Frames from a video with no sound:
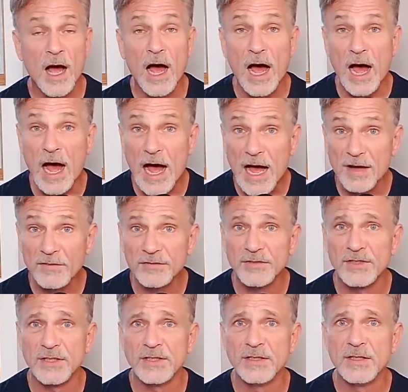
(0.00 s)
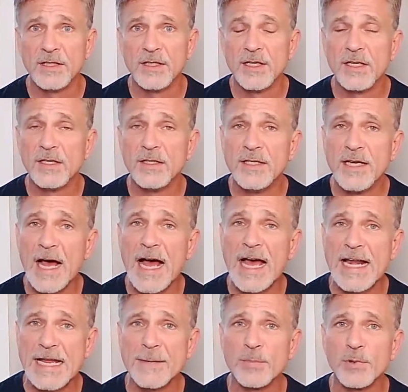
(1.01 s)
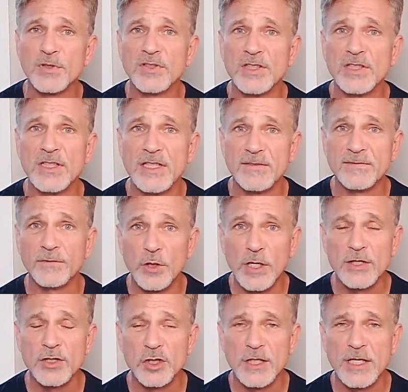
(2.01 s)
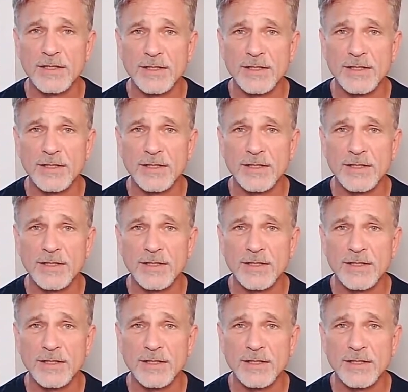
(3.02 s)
Often not able to differentiate